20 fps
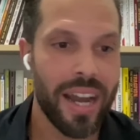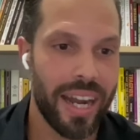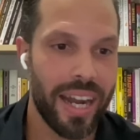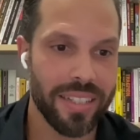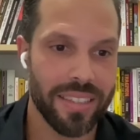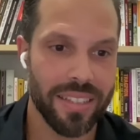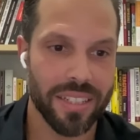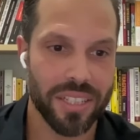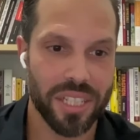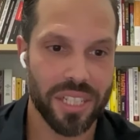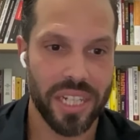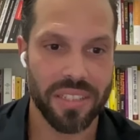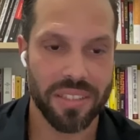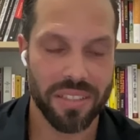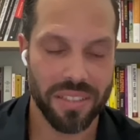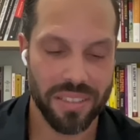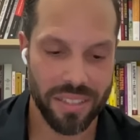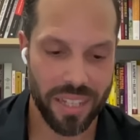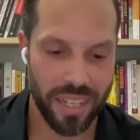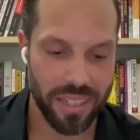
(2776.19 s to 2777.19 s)
I took
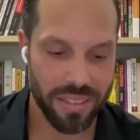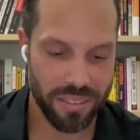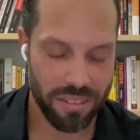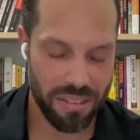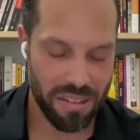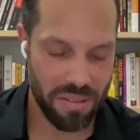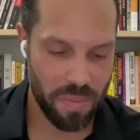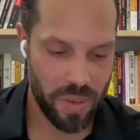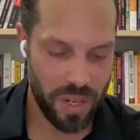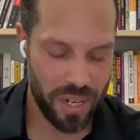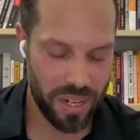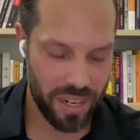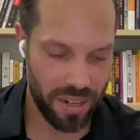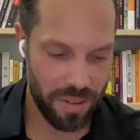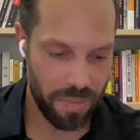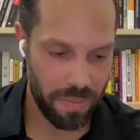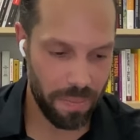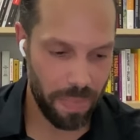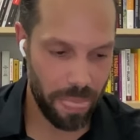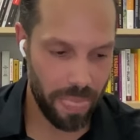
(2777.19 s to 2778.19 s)
chances on
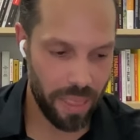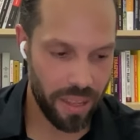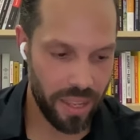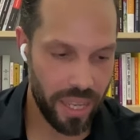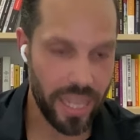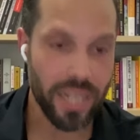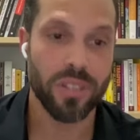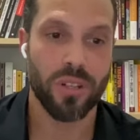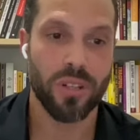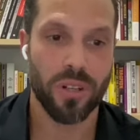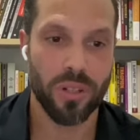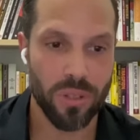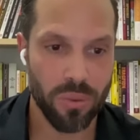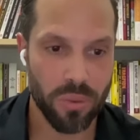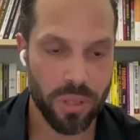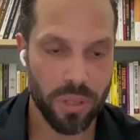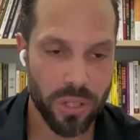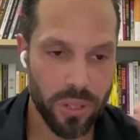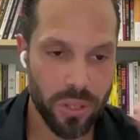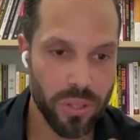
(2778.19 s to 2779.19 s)
some
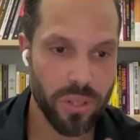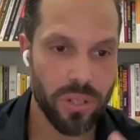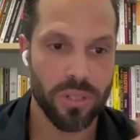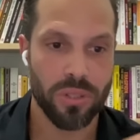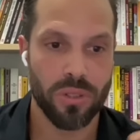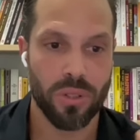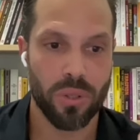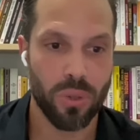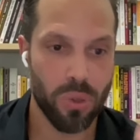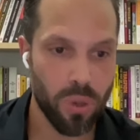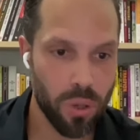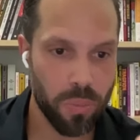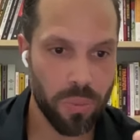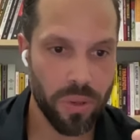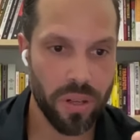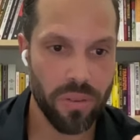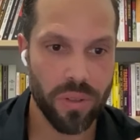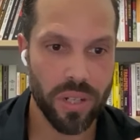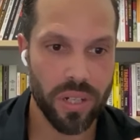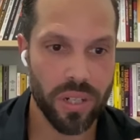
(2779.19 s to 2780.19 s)
internal recruiters or
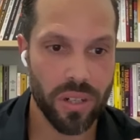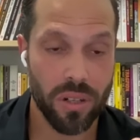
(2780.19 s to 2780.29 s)
corporate